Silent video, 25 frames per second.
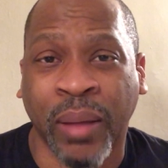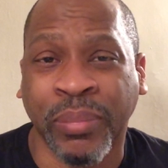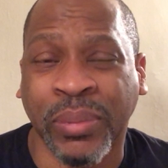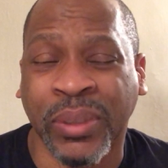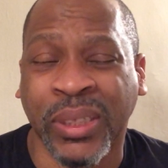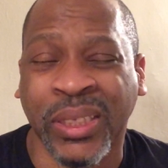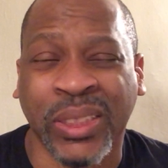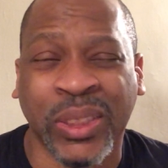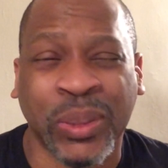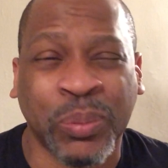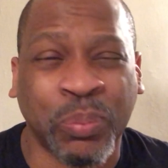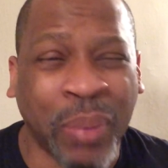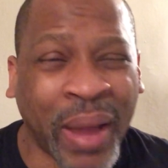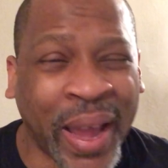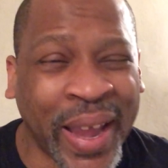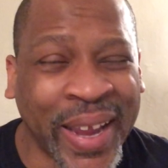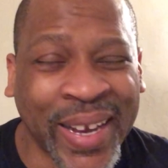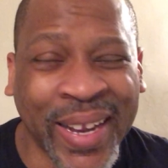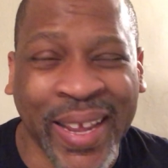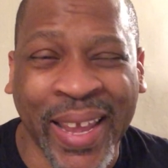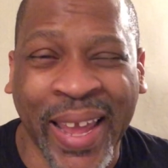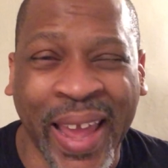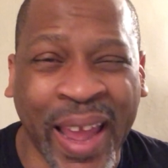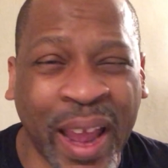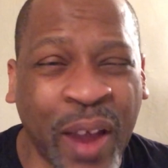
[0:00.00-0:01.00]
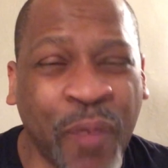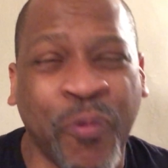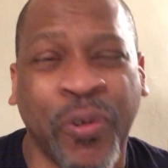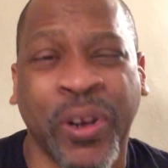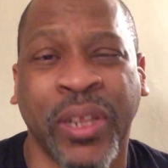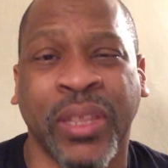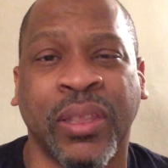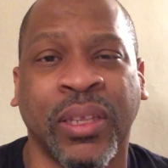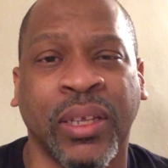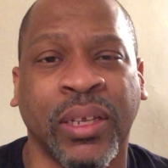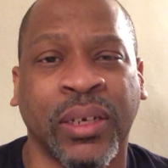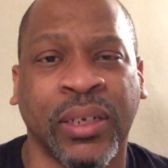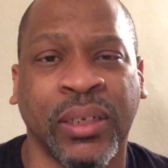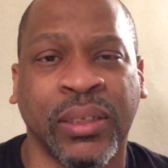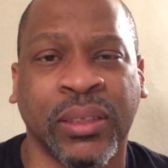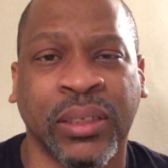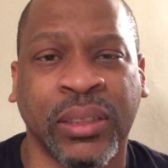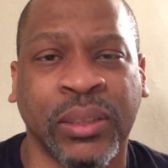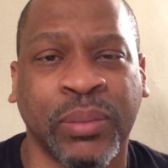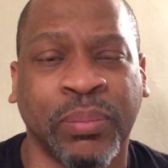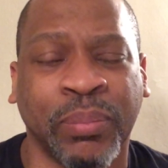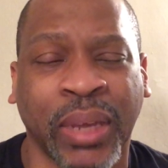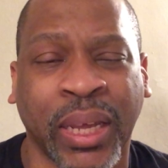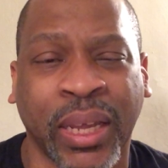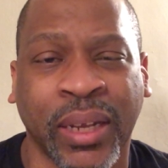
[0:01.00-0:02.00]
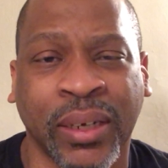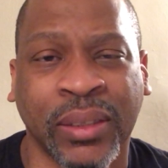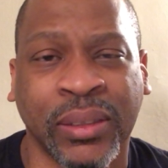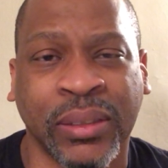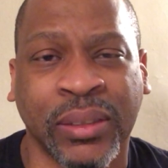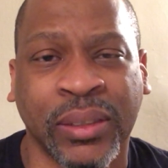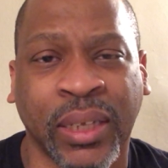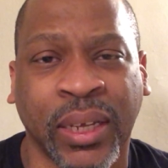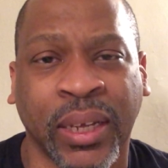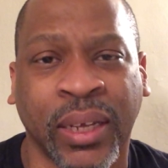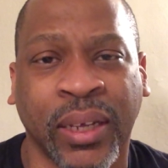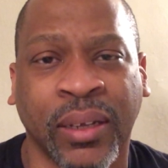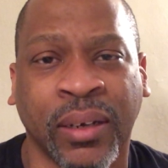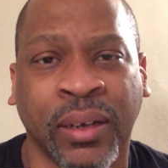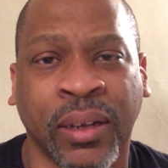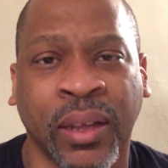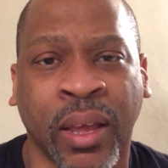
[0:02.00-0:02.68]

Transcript: despite everything that this man is saying.